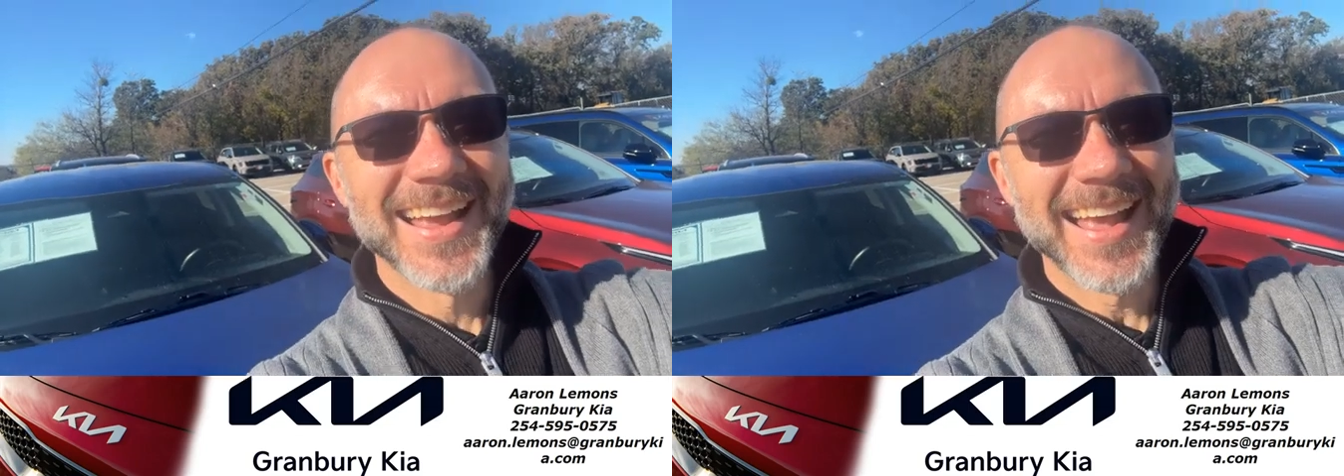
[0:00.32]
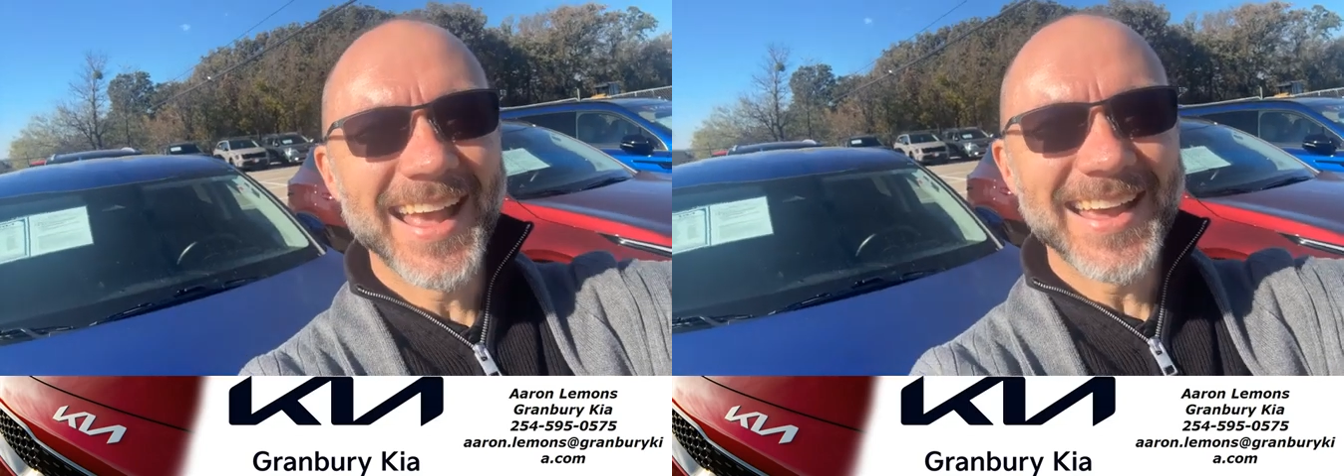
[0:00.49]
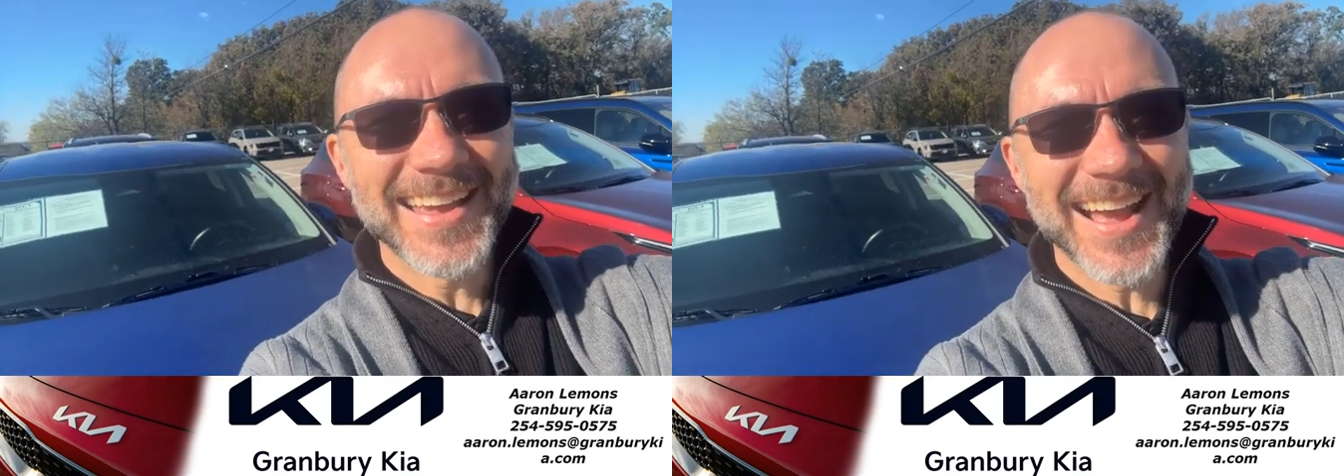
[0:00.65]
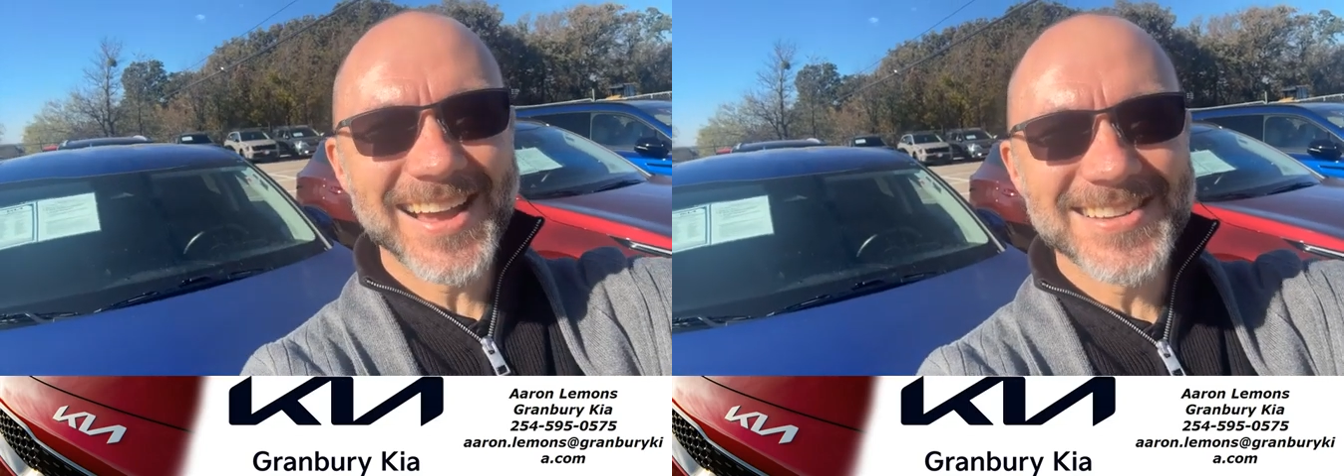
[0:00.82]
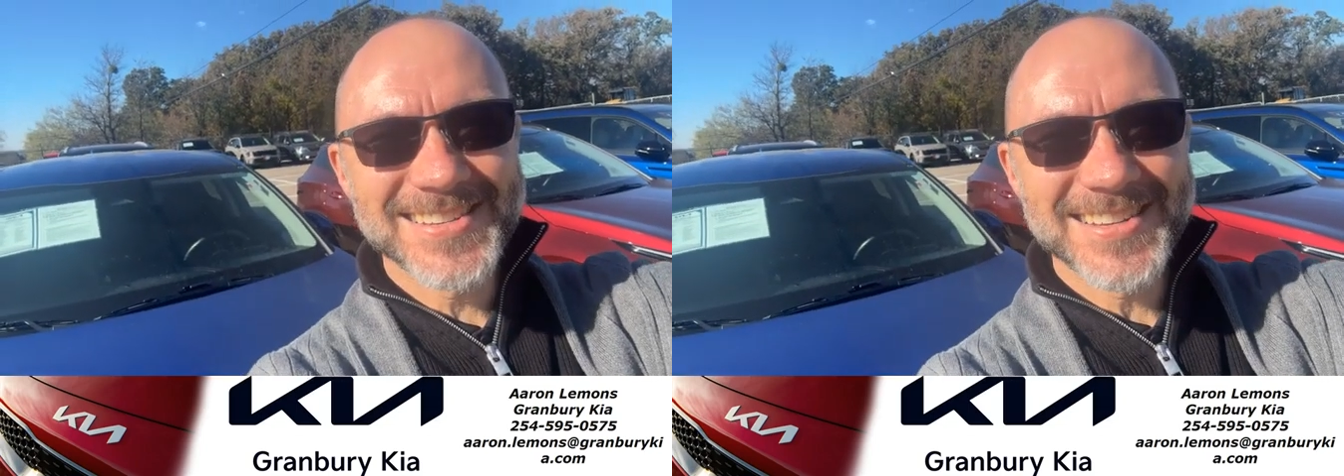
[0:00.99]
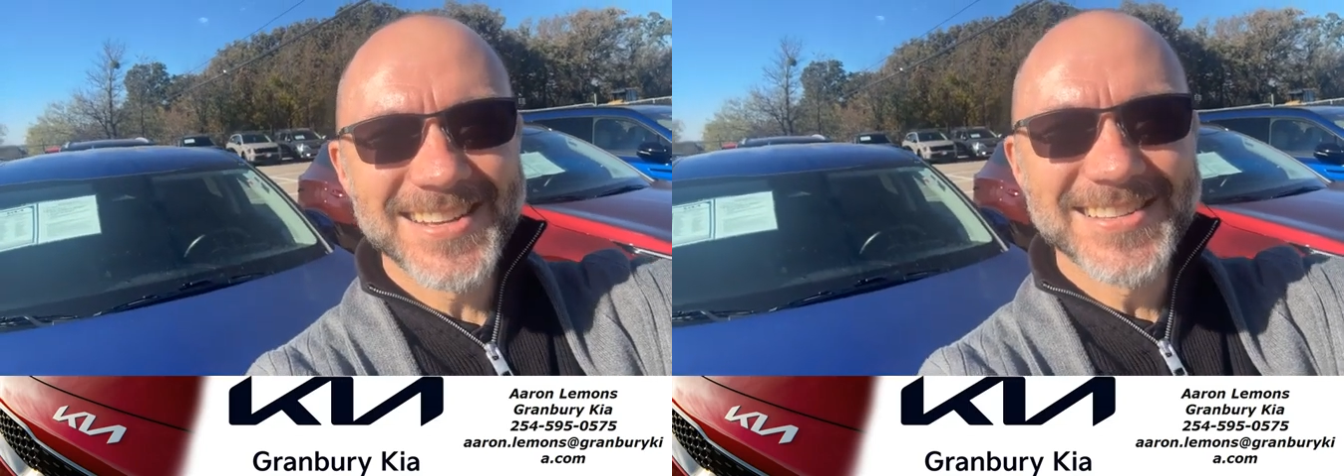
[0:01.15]
Hey
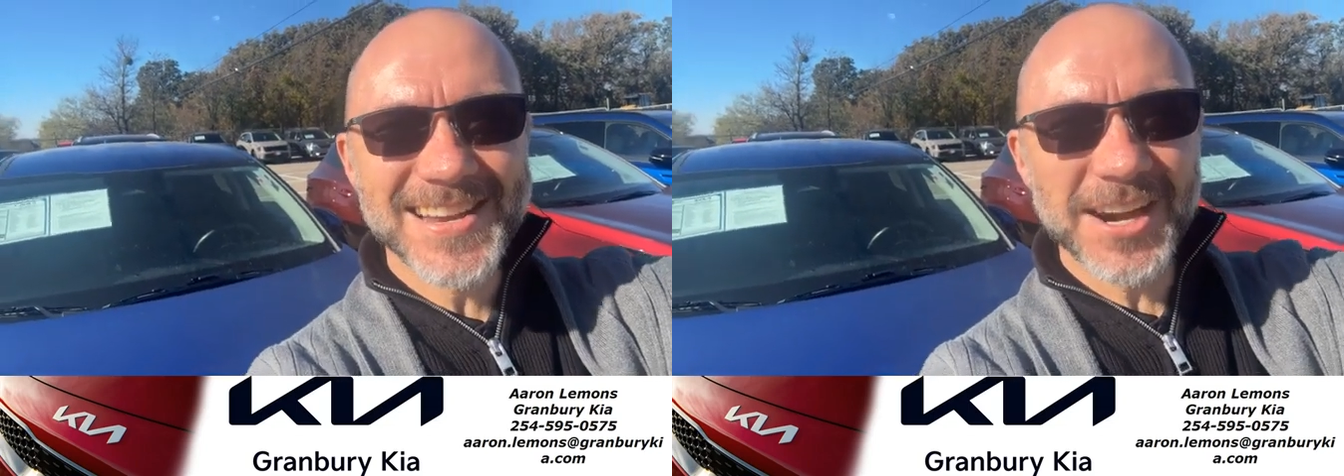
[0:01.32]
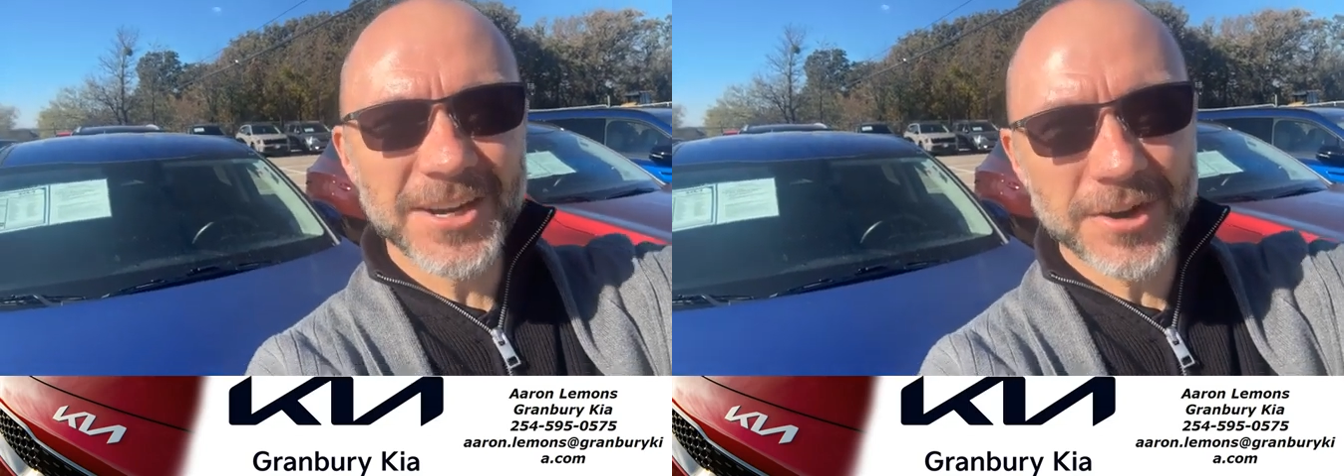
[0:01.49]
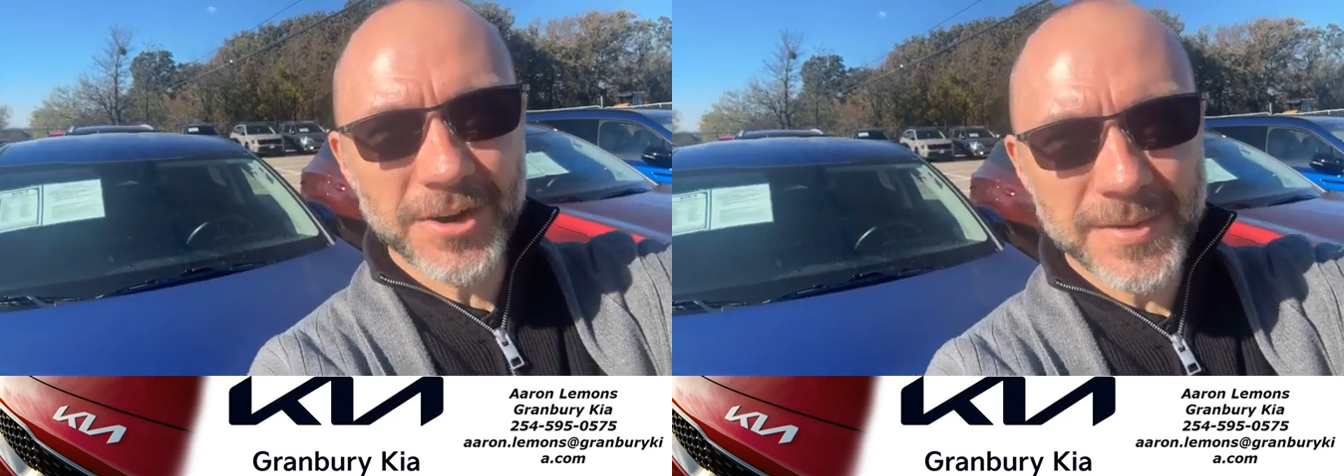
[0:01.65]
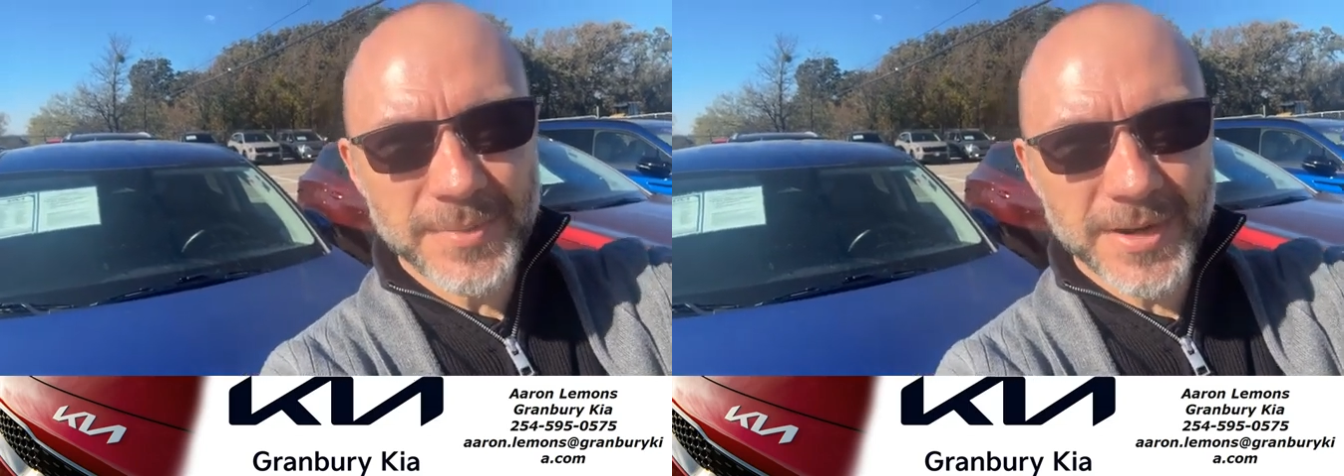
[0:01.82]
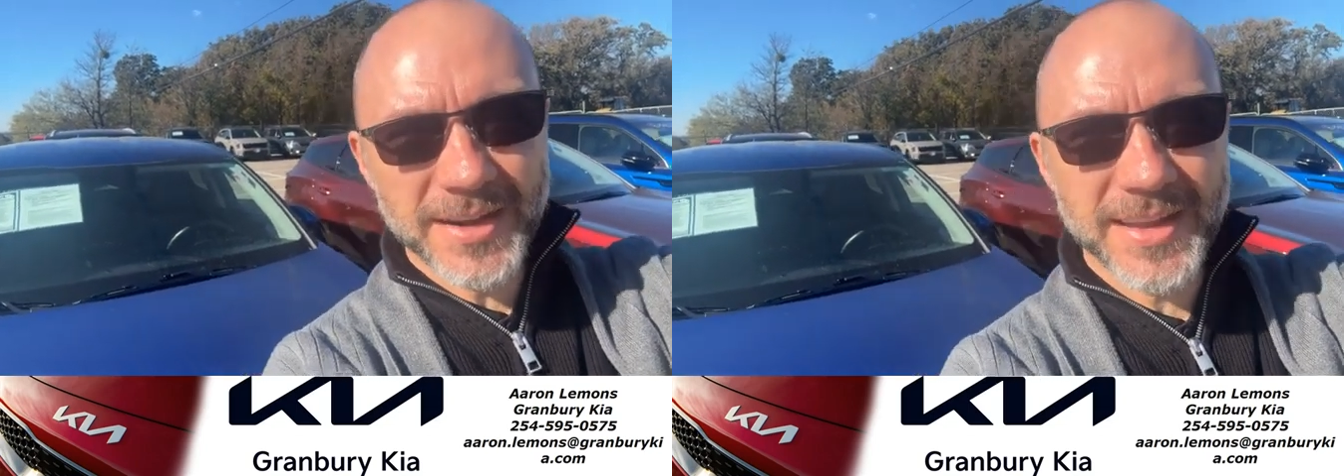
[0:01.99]
guys, it's Aaron at Granbury